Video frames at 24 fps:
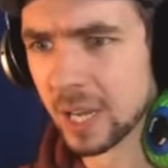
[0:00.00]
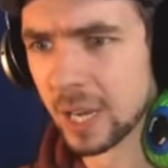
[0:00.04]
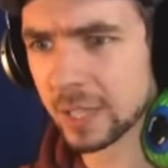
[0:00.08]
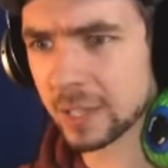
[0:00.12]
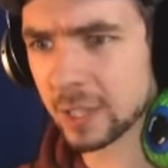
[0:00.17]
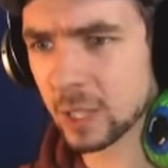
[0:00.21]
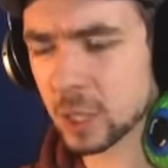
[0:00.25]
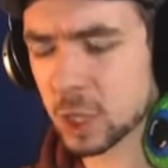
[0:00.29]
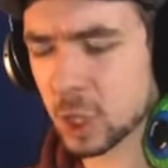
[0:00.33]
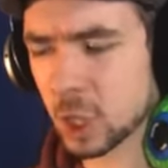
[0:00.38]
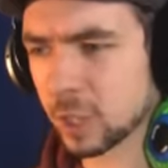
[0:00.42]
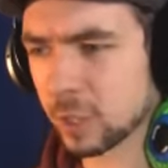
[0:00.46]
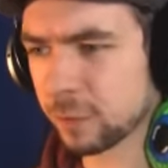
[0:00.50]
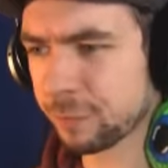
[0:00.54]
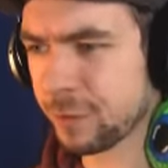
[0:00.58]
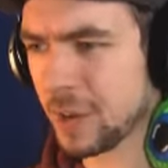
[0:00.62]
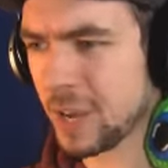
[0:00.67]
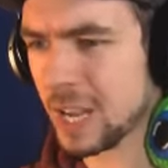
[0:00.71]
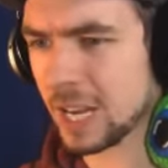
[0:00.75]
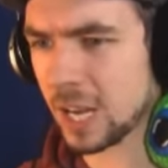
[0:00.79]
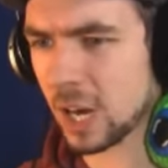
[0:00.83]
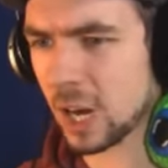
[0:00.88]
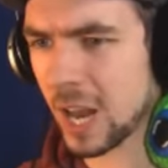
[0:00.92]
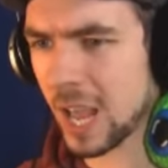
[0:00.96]
I thought you couldn't
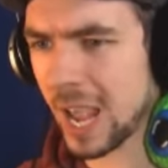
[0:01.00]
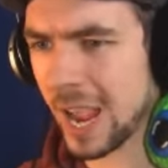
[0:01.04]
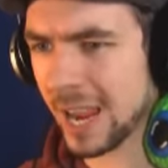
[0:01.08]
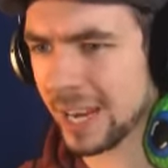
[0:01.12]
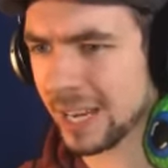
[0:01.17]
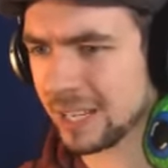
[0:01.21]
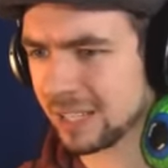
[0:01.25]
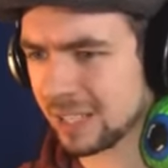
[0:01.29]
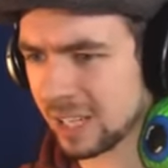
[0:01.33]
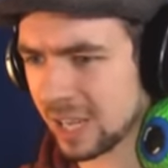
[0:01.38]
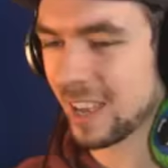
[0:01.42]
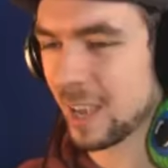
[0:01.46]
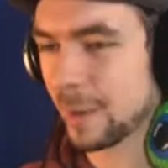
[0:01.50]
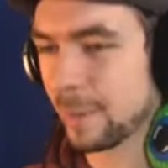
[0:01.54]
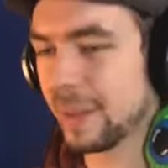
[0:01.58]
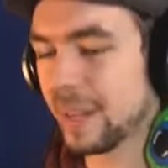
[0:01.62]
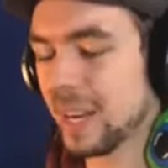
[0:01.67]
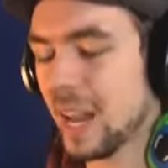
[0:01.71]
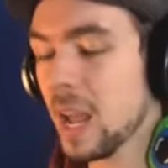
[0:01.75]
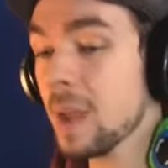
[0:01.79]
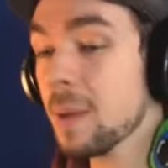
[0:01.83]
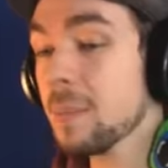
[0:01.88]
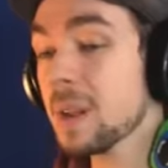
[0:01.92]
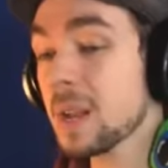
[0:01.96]
feel your legs! I
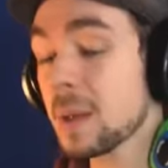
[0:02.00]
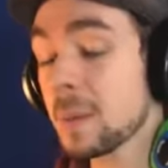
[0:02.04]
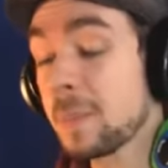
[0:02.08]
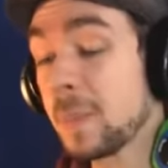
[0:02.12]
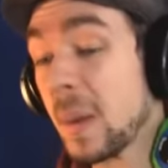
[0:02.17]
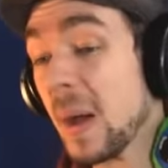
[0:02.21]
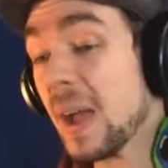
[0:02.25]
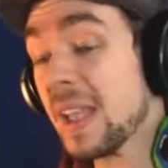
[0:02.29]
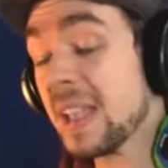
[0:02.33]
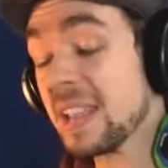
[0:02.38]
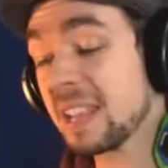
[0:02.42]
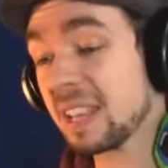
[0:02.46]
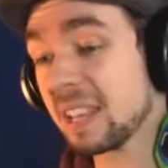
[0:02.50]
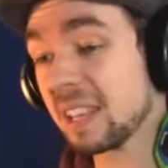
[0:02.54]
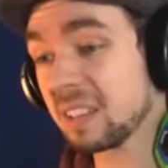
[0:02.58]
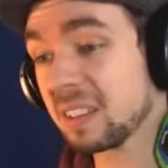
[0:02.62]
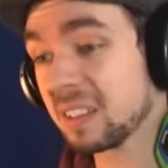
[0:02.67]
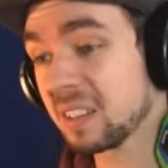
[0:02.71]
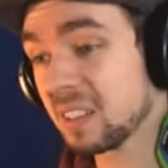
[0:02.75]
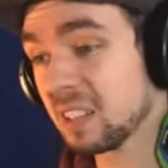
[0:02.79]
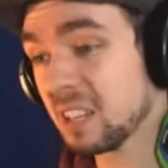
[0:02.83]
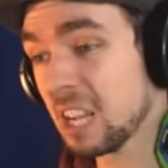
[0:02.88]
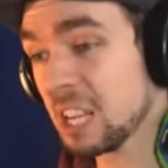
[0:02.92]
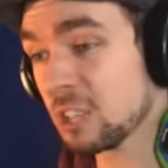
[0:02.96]
mean, I'm on a bike!
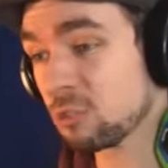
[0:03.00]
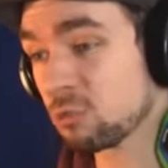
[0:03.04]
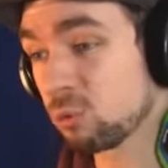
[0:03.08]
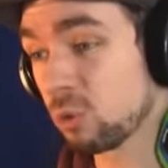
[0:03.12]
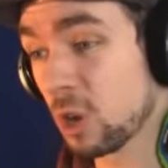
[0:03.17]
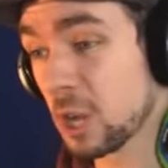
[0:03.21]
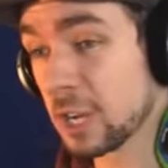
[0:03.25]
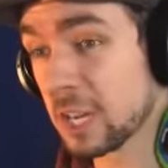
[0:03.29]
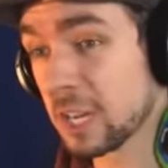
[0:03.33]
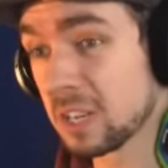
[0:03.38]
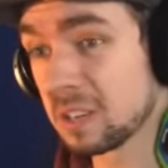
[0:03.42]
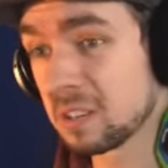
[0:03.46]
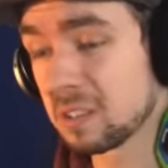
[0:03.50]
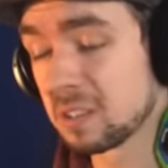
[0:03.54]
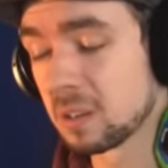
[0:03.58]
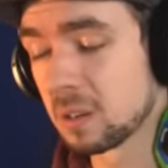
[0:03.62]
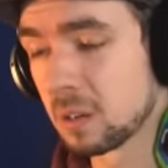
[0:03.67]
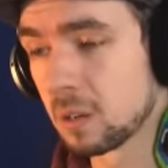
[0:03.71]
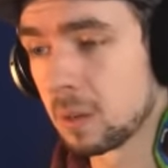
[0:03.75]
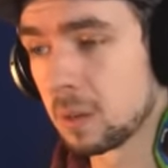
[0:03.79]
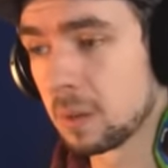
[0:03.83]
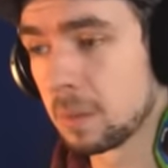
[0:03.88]
He's running!